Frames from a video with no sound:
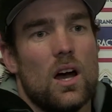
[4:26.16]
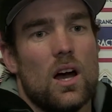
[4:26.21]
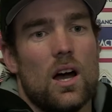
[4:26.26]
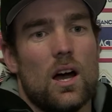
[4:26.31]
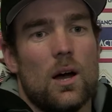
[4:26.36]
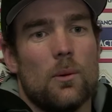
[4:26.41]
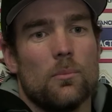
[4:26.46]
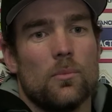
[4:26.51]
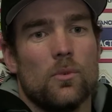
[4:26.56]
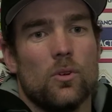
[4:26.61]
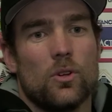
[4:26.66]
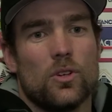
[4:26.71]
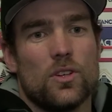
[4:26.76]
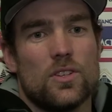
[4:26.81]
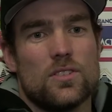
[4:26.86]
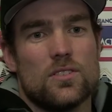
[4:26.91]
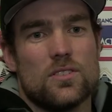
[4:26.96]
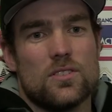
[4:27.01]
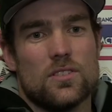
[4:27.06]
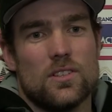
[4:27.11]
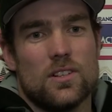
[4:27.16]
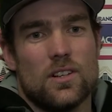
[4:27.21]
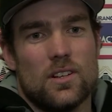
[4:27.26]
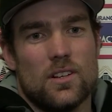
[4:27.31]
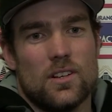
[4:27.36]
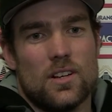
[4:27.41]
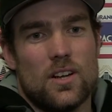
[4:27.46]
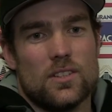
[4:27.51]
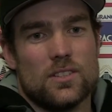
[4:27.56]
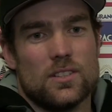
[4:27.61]
I
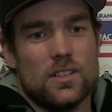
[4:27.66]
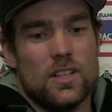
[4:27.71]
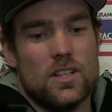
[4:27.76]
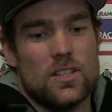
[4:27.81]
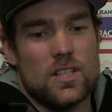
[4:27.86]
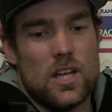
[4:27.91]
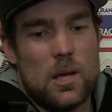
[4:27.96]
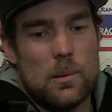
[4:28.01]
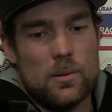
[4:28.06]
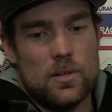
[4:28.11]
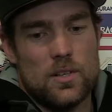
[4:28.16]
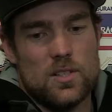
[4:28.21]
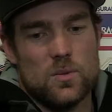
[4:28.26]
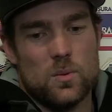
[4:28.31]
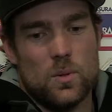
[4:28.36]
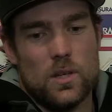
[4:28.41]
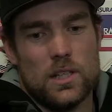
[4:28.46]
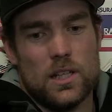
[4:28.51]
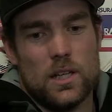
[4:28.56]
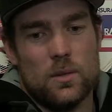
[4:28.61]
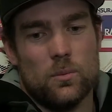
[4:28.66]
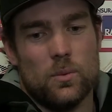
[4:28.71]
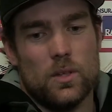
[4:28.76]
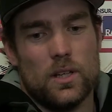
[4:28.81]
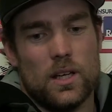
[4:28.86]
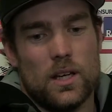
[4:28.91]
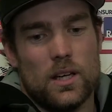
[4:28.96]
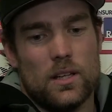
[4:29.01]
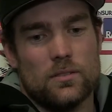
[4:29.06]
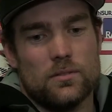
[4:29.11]
know it's a cliche, but it is week in,
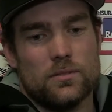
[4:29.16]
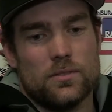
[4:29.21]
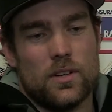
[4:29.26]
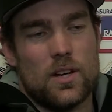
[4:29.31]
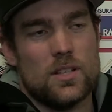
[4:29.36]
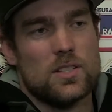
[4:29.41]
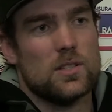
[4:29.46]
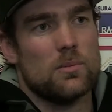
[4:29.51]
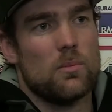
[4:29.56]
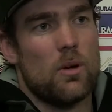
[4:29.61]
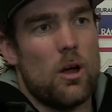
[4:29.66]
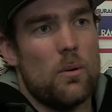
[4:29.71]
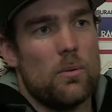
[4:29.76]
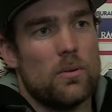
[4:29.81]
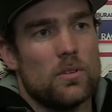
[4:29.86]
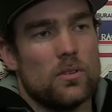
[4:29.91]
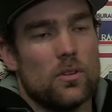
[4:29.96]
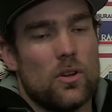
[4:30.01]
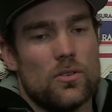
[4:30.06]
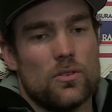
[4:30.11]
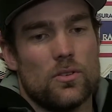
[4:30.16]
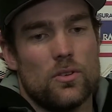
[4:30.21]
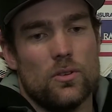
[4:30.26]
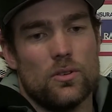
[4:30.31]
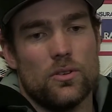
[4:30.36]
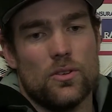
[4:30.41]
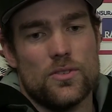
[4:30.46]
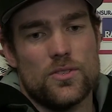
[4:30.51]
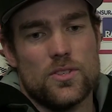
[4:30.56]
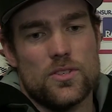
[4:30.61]
week out for us at the moment.
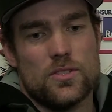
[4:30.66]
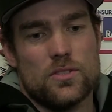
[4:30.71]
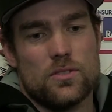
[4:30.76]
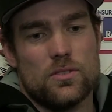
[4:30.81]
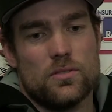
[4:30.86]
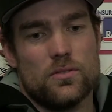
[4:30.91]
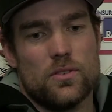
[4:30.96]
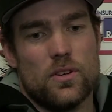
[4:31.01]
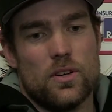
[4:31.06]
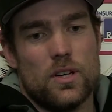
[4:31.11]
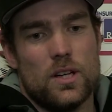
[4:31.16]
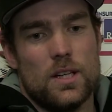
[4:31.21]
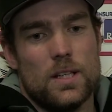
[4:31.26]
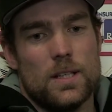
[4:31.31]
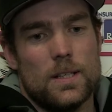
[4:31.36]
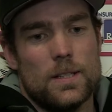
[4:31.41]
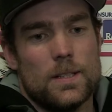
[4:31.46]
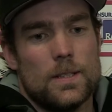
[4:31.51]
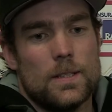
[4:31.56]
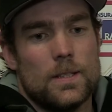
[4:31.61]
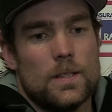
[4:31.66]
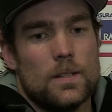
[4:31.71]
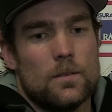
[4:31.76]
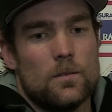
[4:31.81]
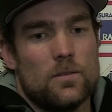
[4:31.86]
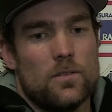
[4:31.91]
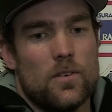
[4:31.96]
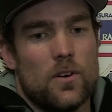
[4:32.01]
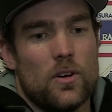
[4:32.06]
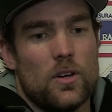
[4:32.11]
North Launceston are a very,
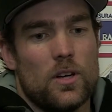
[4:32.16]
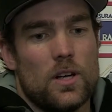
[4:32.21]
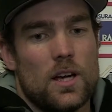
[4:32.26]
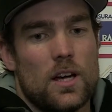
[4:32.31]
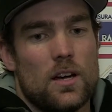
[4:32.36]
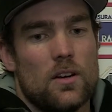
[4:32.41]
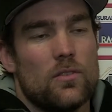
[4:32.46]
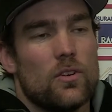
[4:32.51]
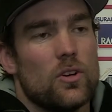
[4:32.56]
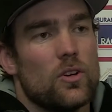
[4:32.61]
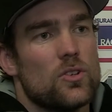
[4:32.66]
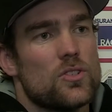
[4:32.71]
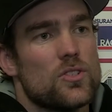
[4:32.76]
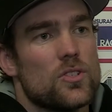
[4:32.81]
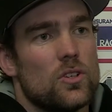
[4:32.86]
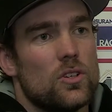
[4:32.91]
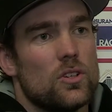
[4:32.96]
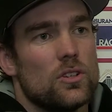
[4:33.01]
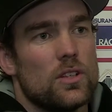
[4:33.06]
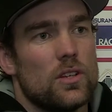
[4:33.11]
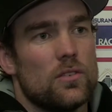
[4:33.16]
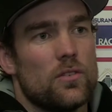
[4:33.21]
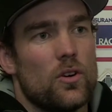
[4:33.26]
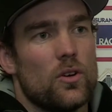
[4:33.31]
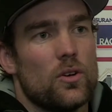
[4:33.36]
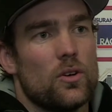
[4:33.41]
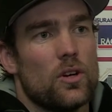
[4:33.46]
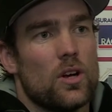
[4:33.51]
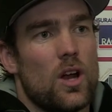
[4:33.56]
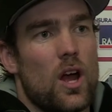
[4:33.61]
very, very good side, and
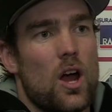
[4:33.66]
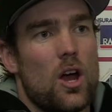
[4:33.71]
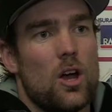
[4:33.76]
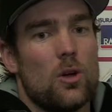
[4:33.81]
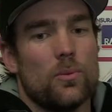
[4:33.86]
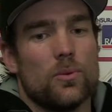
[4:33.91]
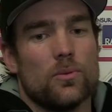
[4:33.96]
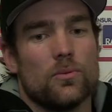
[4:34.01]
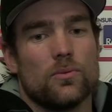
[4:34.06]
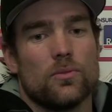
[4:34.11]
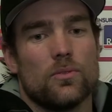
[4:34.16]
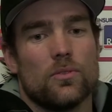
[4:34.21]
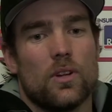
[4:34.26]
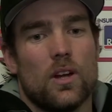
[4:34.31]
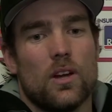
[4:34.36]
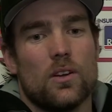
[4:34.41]
they're very good at home.